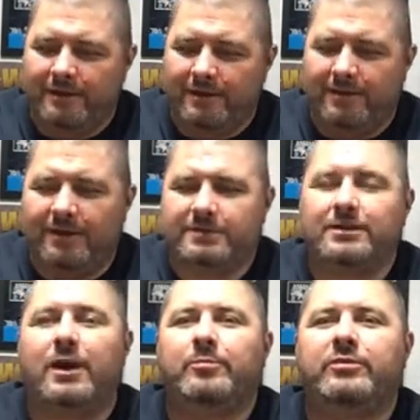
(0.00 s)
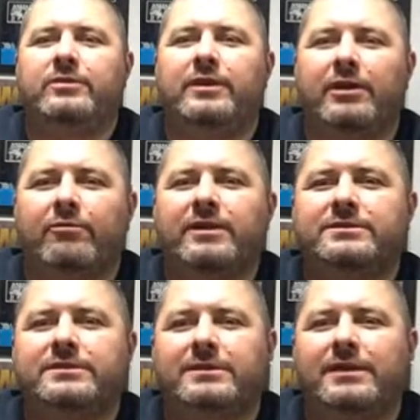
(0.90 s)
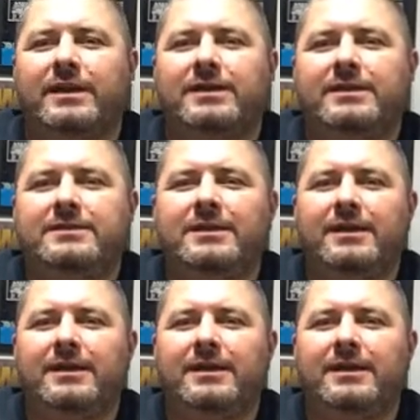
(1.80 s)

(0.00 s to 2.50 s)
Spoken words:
and then I stop. And I rest, and I eat,